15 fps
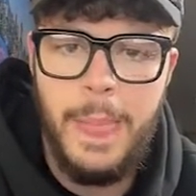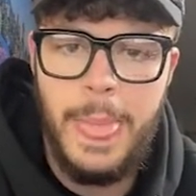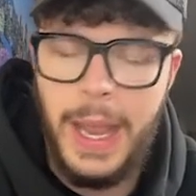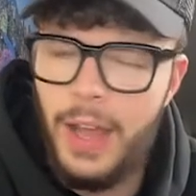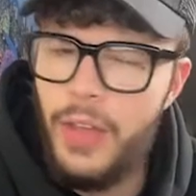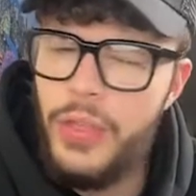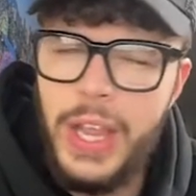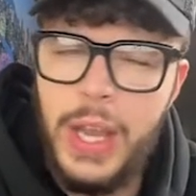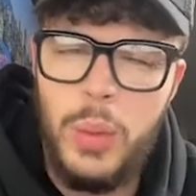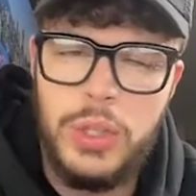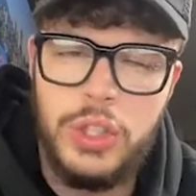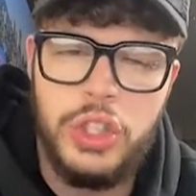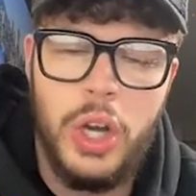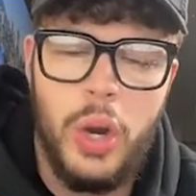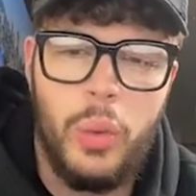Like, I think it
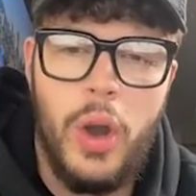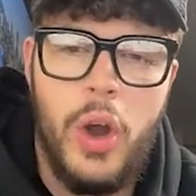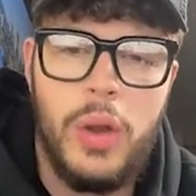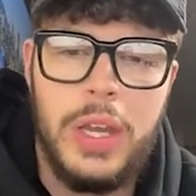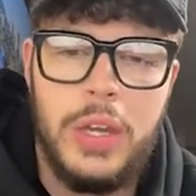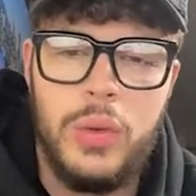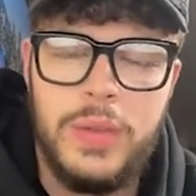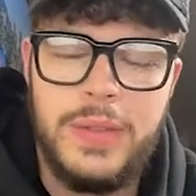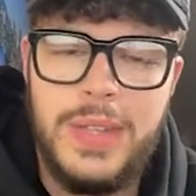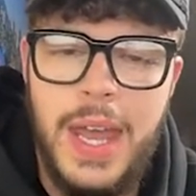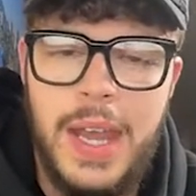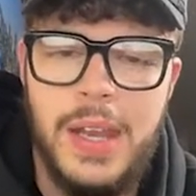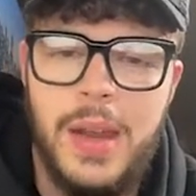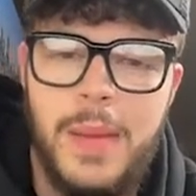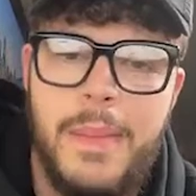was Joe Rogan who said it.